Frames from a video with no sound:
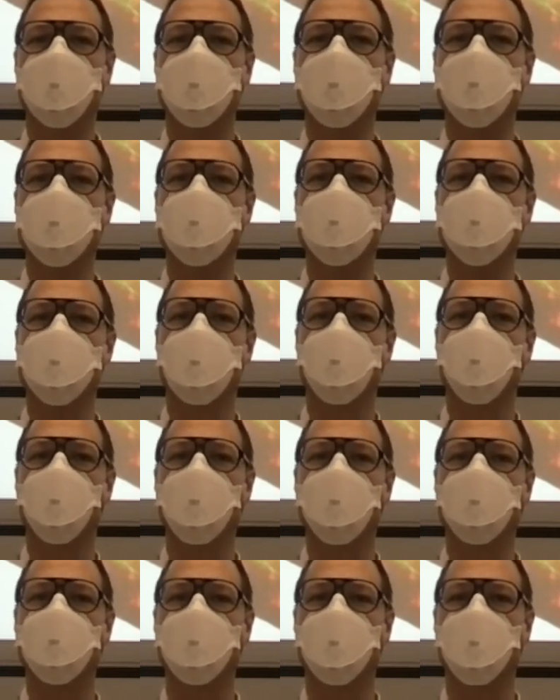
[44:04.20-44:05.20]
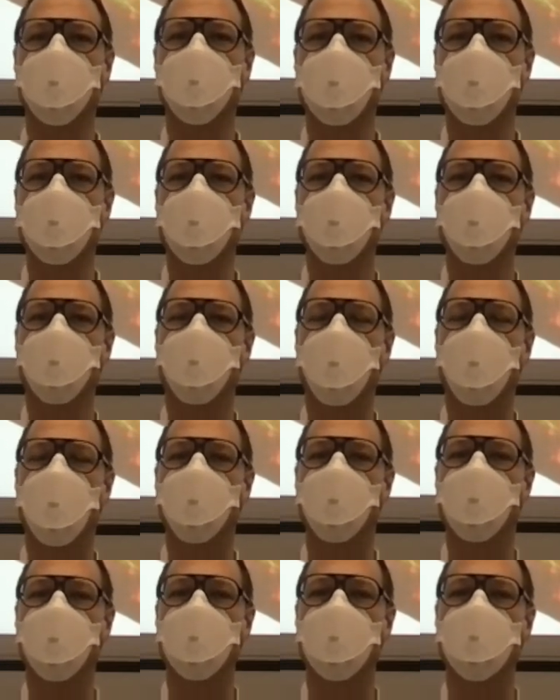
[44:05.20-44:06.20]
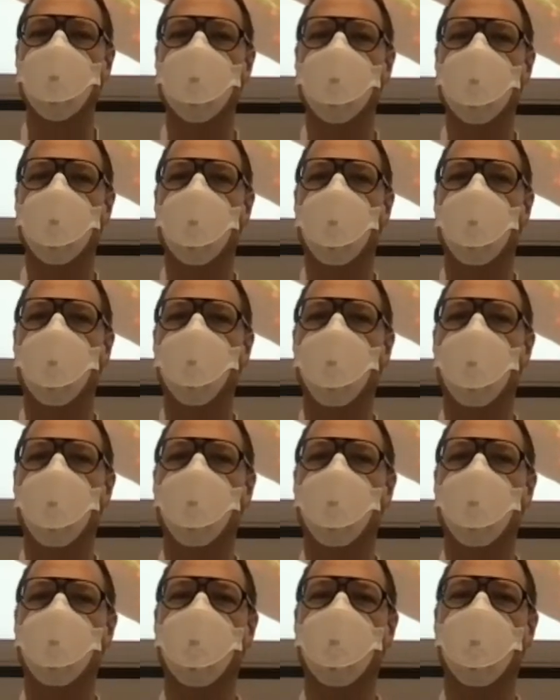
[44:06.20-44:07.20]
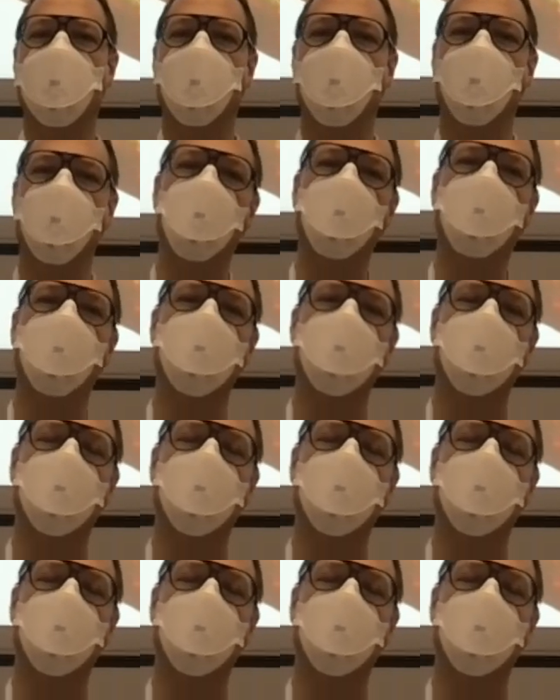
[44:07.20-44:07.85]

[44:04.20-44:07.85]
distinguish fibers that are red and are green. So